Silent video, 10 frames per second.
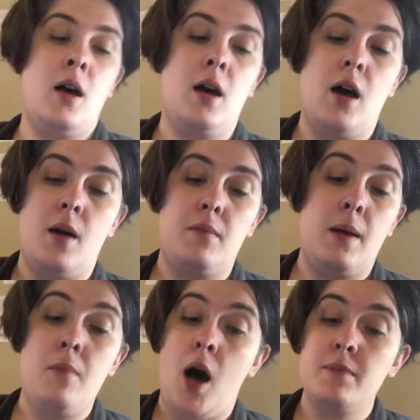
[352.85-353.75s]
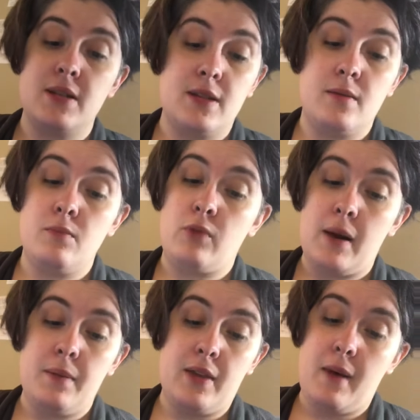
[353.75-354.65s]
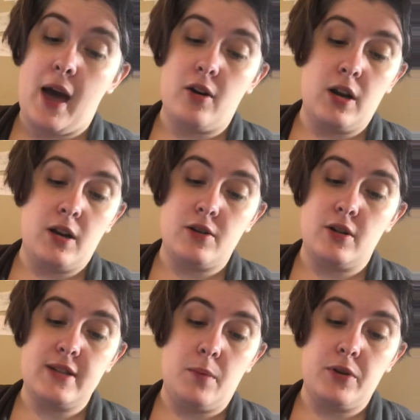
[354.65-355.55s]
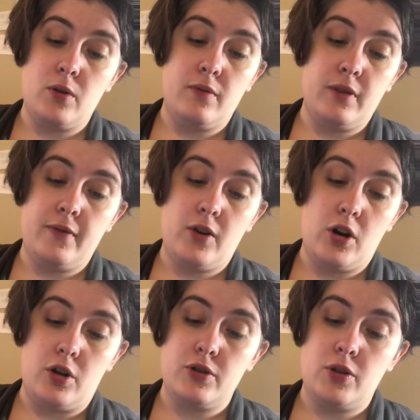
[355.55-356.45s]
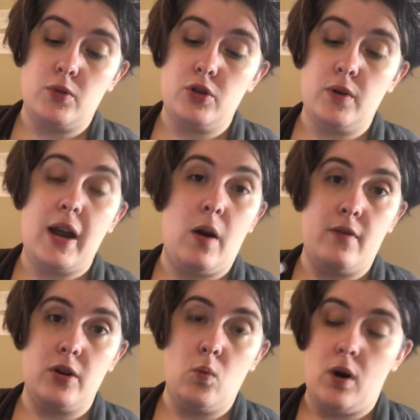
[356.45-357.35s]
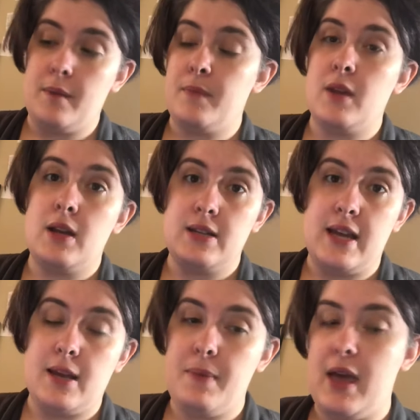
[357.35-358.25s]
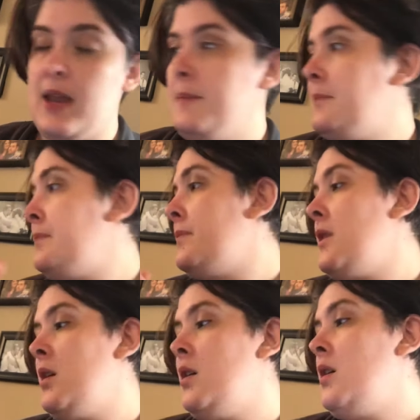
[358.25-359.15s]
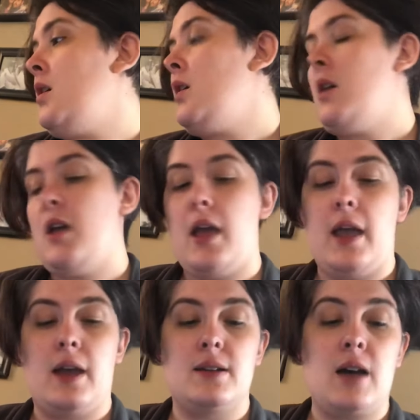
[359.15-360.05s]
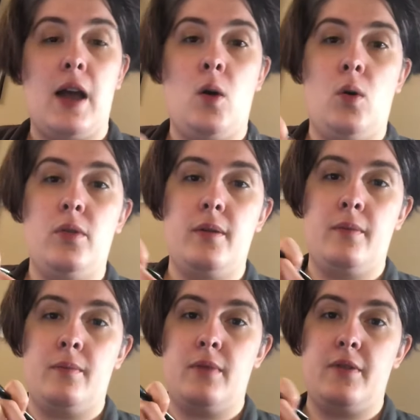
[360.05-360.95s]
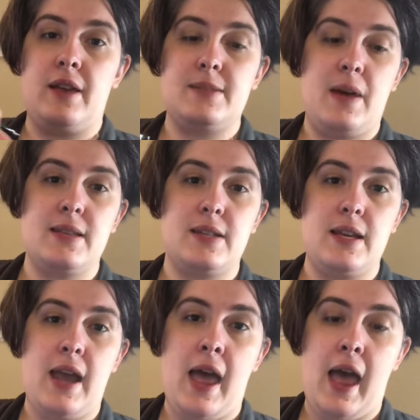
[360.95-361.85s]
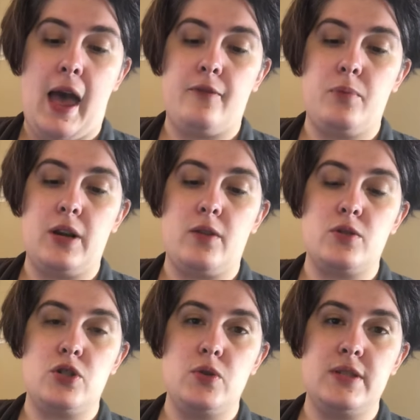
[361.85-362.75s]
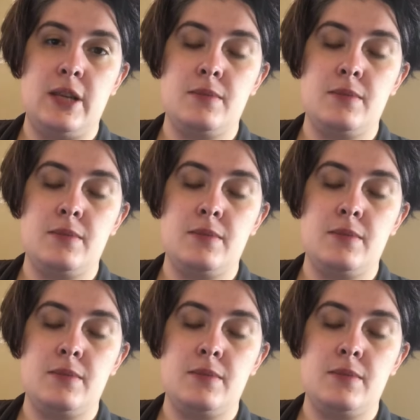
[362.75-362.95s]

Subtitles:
And Mom does it right by the pattern, and it turns out beautifully for her, so do it however you want. Take a pen, and I hold the face mask in half, putting those two seams